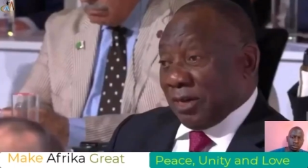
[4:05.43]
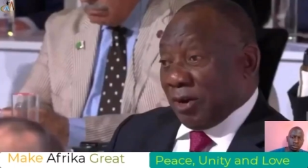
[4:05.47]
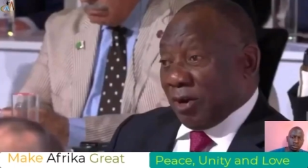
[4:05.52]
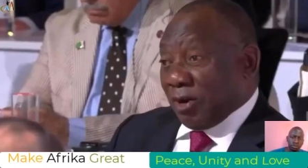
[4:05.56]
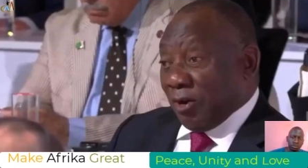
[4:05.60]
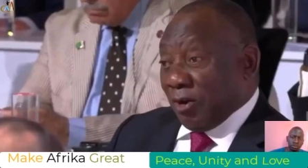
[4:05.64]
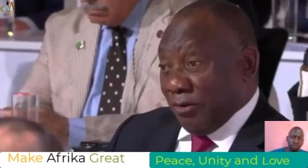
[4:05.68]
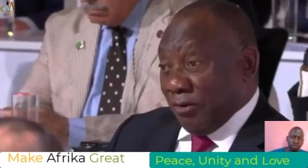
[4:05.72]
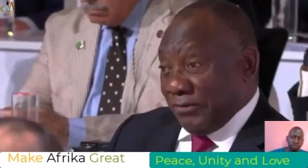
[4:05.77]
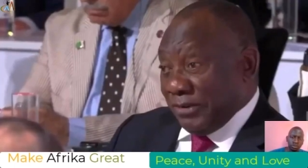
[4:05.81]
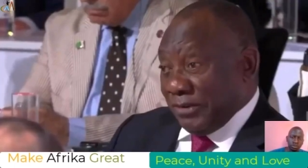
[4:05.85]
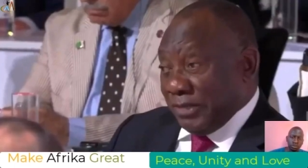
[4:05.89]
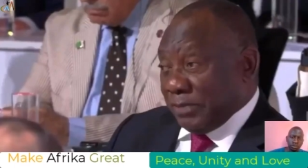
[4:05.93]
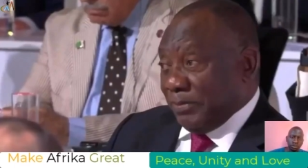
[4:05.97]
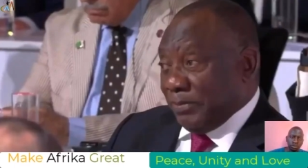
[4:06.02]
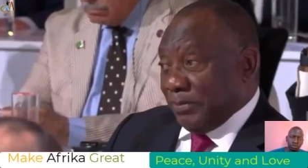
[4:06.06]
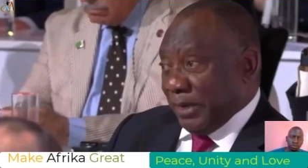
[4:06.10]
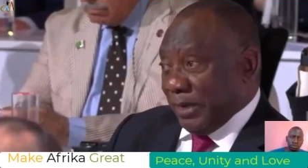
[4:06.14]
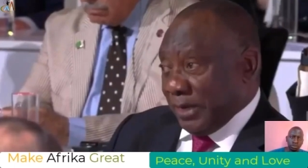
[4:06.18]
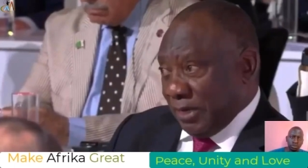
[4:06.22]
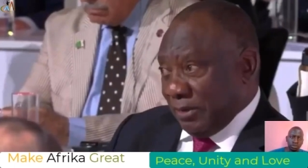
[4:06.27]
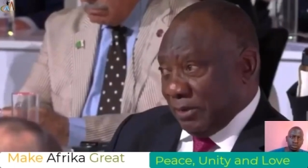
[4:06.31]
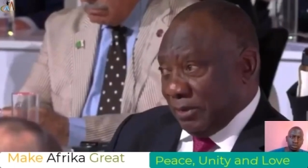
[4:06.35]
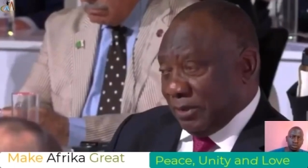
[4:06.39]
the COVID
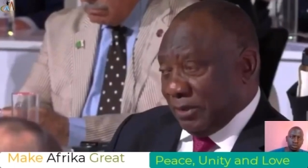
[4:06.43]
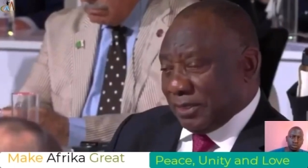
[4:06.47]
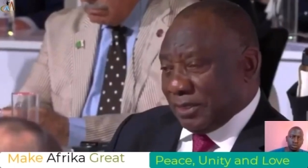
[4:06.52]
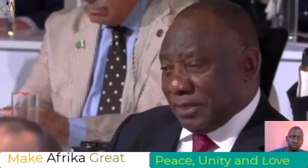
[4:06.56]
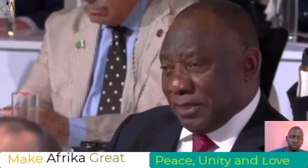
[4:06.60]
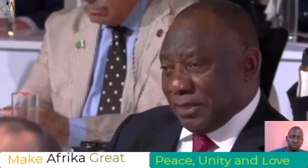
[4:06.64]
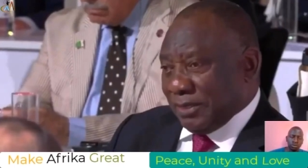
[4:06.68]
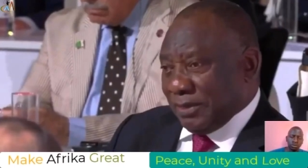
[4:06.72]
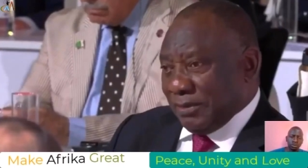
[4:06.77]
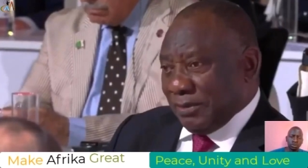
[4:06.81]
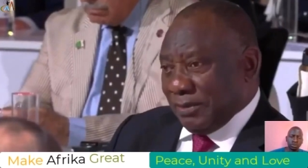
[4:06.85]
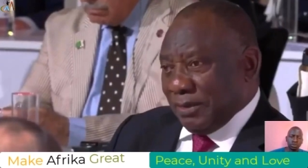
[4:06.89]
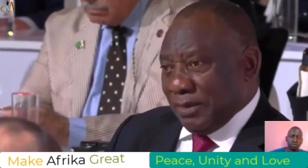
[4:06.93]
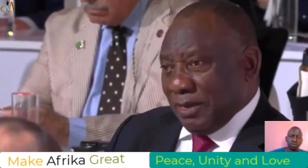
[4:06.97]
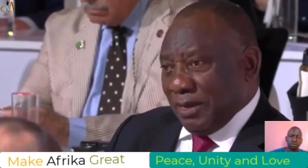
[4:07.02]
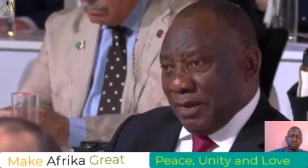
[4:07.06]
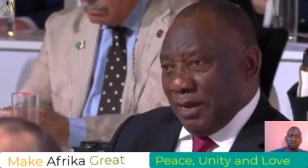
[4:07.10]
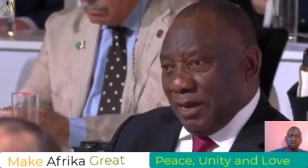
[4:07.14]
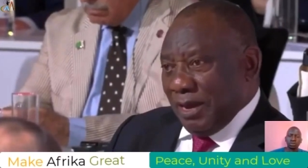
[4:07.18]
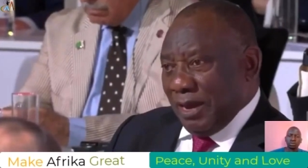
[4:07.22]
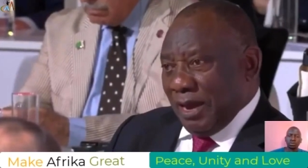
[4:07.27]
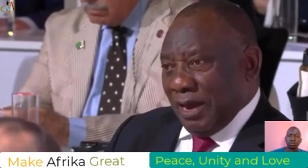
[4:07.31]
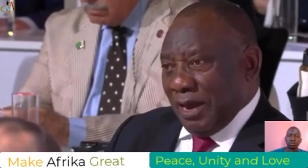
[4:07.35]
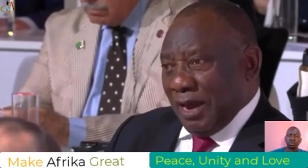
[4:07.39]
period.
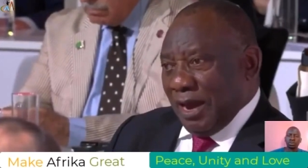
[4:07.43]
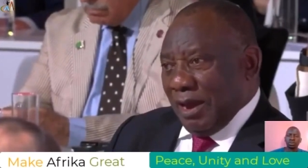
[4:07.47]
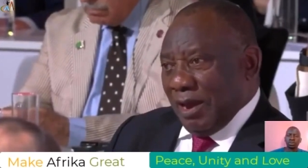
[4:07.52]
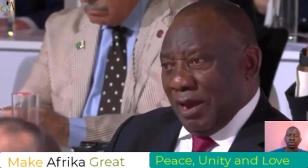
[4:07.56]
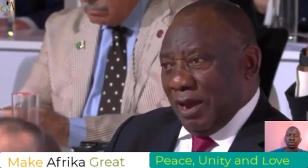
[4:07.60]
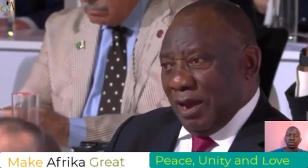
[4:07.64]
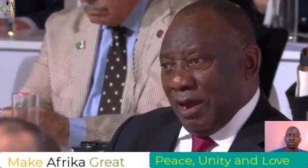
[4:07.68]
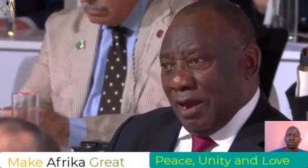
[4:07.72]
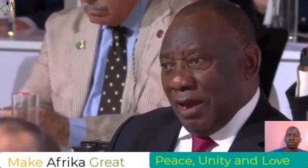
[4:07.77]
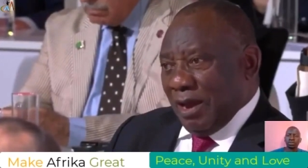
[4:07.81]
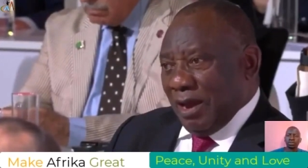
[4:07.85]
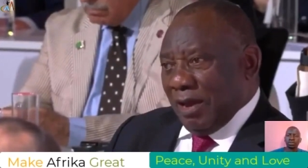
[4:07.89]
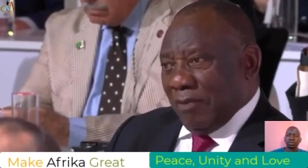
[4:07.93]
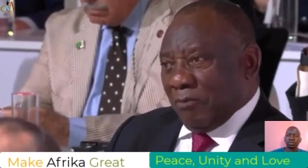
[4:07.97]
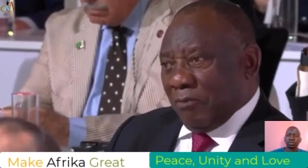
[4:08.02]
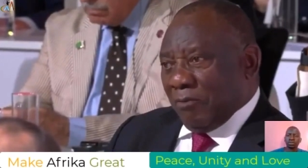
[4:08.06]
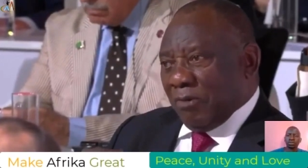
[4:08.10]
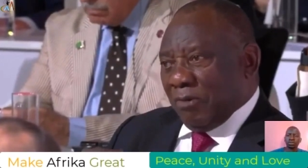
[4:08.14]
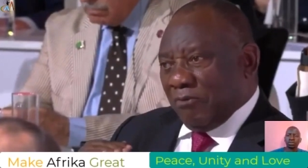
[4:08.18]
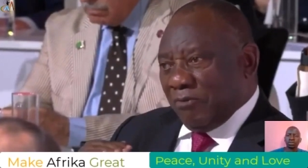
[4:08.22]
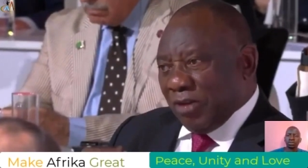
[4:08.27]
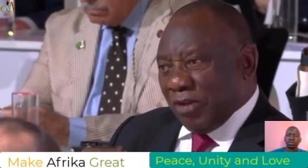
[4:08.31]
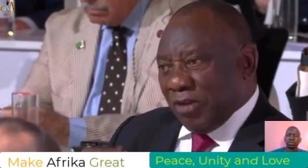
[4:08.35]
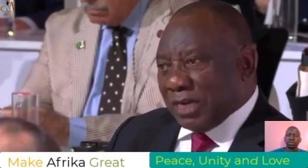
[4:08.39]

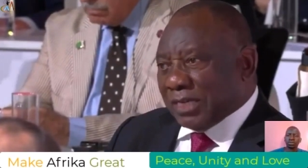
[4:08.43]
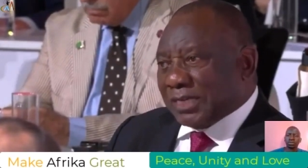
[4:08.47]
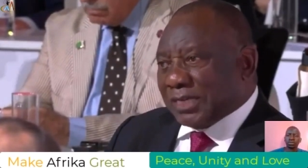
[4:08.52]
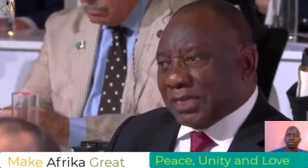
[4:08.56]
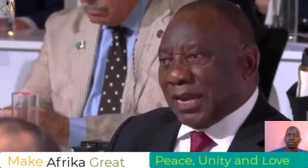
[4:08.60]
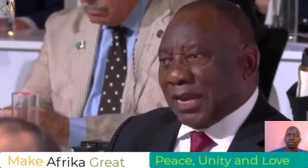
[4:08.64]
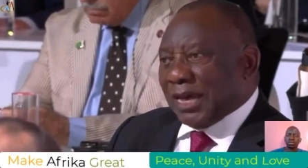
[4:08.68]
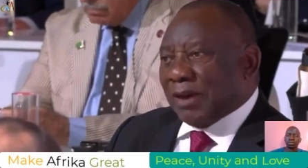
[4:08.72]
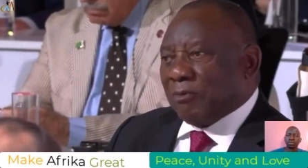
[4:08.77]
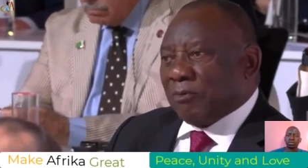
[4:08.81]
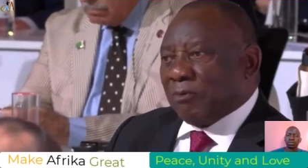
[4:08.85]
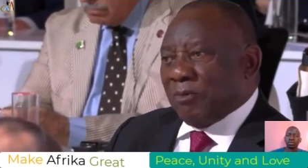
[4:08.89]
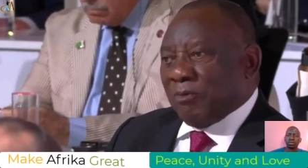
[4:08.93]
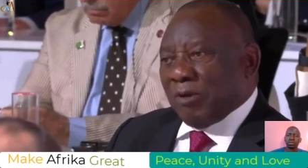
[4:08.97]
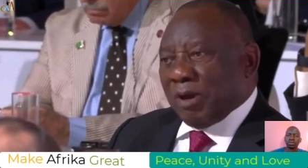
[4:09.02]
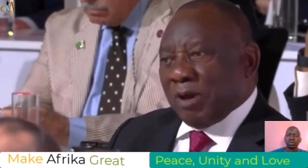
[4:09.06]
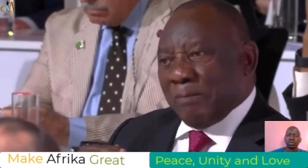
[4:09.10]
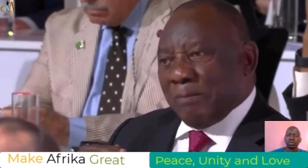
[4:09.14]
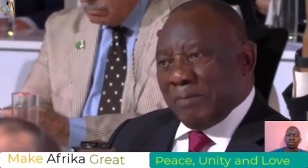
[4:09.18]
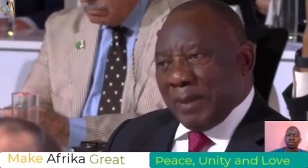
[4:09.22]
We felt like we were